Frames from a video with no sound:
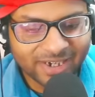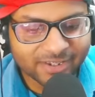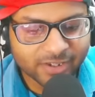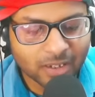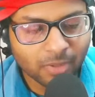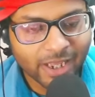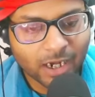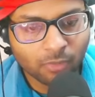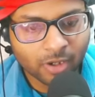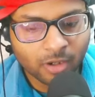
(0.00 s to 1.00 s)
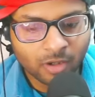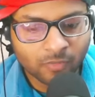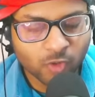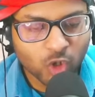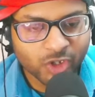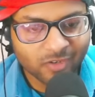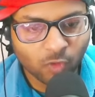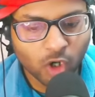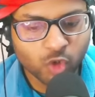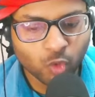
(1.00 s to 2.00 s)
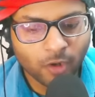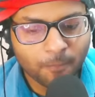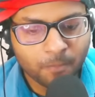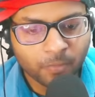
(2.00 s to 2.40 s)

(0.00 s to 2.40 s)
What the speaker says: It is same like our Frosty Fortune.